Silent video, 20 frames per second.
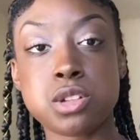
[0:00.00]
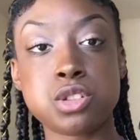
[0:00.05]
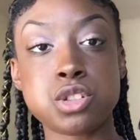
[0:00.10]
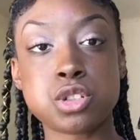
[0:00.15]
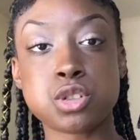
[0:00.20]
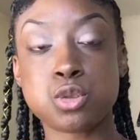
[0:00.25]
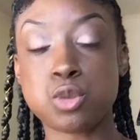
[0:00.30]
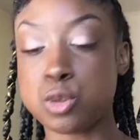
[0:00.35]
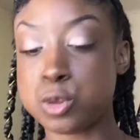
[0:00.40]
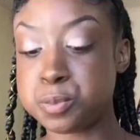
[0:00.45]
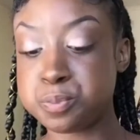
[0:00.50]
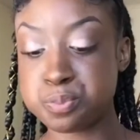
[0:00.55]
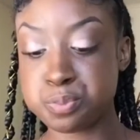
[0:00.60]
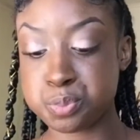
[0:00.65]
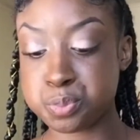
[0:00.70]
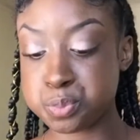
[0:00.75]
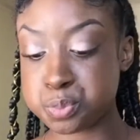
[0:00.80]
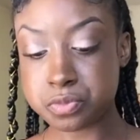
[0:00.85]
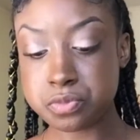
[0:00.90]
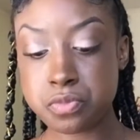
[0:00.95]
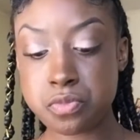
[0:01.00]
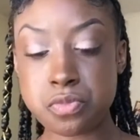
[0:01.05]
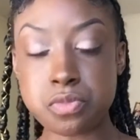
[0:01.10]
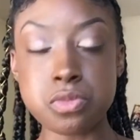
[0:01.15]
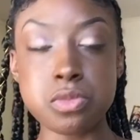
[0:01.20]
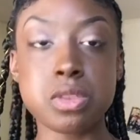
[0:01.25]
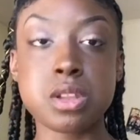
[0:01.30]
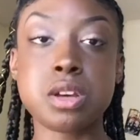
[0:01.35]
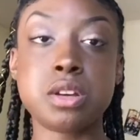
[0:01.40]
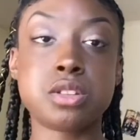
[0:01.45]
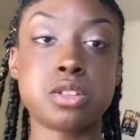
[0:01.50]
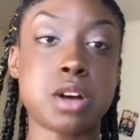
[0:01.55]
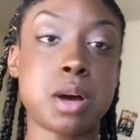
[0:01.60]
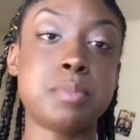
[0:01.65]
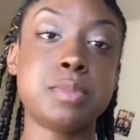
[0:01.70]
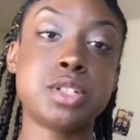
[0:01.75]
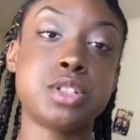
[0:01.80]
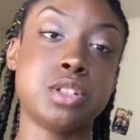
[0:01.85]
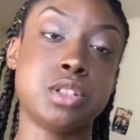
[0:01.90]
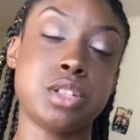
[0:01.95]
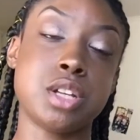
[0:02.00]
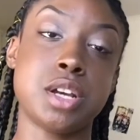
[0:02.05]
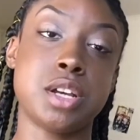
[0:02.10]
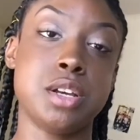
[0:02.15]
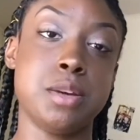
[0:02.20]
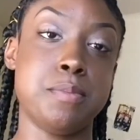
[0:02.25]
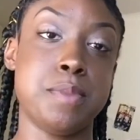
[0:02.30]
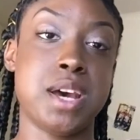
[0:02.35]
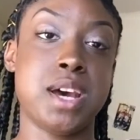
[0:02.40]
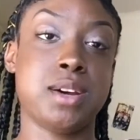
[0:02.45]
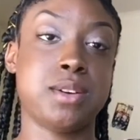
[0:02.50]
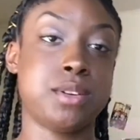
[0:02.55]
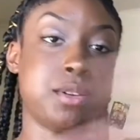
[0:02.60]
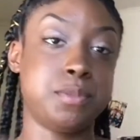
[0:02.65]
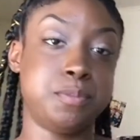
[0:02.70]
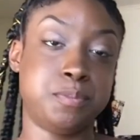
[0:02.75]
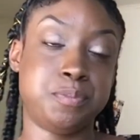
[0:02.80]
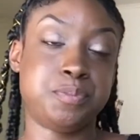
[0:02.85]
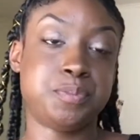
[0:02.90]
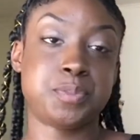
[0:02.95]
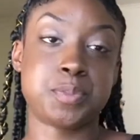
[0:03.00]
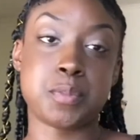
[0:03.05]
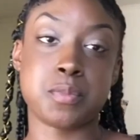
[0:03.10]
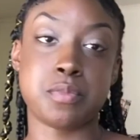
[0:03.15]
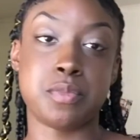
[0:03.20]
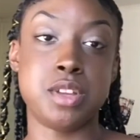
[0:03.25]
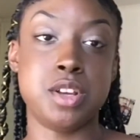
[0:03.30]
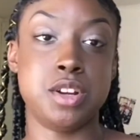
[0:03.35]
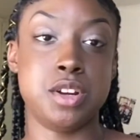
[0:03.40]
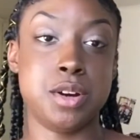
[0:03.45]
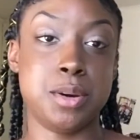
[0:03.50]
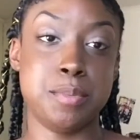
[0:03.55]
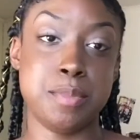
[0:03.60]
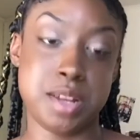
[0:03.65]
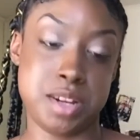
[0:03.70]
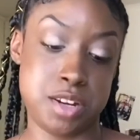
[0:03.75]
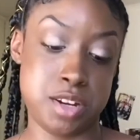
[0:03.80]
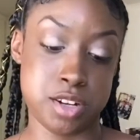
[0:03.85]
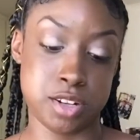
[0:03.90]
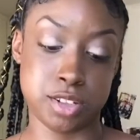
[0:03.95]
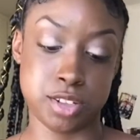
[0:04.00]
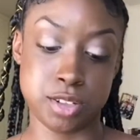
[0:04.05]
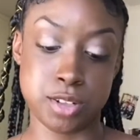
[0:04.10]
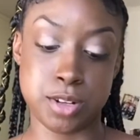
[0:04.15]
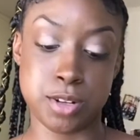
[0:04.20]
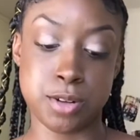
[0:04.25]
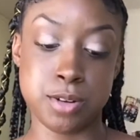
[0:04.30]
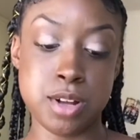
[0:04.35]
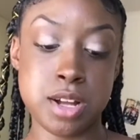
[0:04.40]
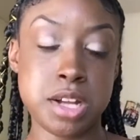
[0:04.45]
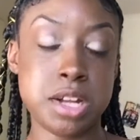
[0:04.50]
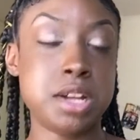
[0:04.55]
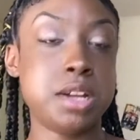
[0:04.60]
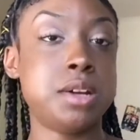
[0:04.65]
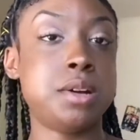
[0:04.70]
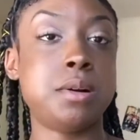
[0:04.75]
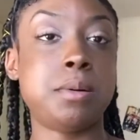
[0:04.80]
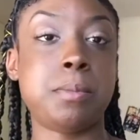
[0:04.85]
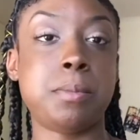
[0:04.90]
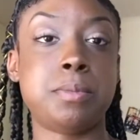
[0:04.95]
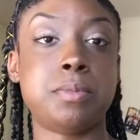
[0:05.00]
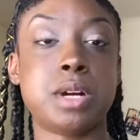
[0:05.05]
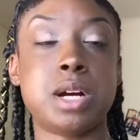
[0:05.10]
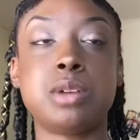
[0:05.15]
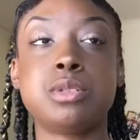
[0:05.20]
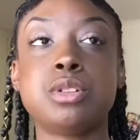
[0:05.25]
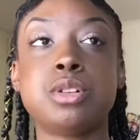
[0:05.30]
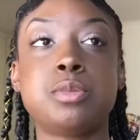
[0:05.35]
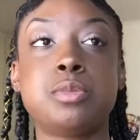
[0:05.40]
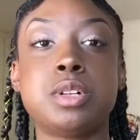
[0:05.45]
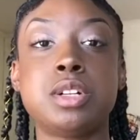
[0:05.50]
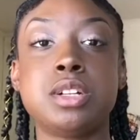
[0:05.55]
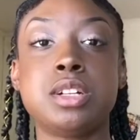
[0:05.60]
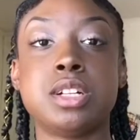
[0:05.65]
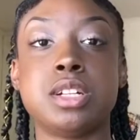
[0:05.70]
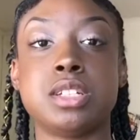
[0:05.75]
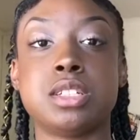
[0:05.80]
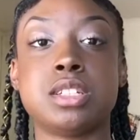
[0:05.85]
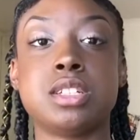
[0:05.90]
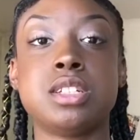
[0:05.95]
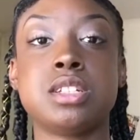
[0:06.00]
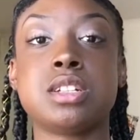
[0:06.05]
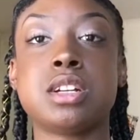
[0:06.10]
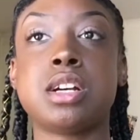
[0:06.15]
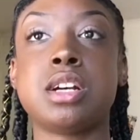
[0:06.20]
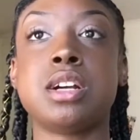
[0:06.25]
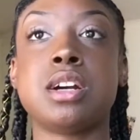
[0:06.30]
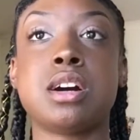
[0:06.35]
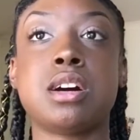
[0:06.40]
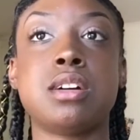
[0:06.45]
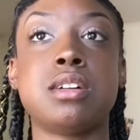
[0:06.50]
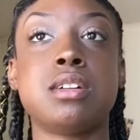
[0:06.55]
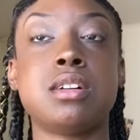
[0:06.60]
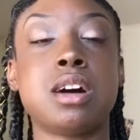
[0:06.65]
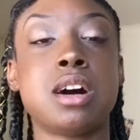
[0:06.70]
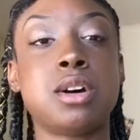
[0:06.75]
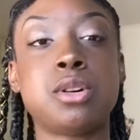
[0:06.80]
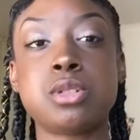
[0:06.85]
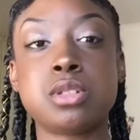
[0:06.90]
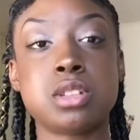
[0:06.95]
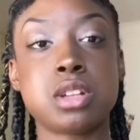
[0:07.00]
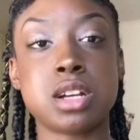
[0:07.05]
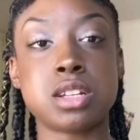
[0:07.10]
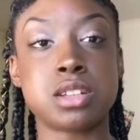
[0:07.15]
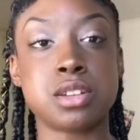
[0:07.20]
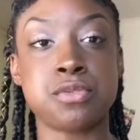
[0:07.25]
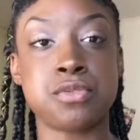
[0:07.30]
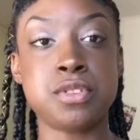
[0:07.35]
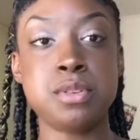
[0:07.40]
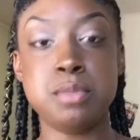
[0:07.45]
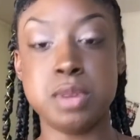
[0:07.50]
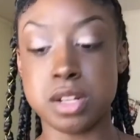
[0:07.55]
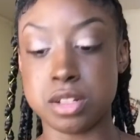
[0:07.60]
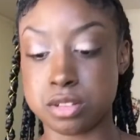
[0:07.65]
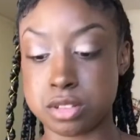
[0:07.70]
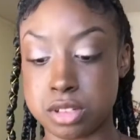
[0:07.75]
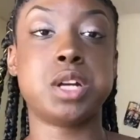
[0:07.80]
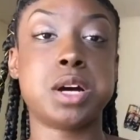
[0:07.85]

Just cool. So I'm gonna just take it back. You know, many years ago. I don't know what it is. It's like I always liked the females.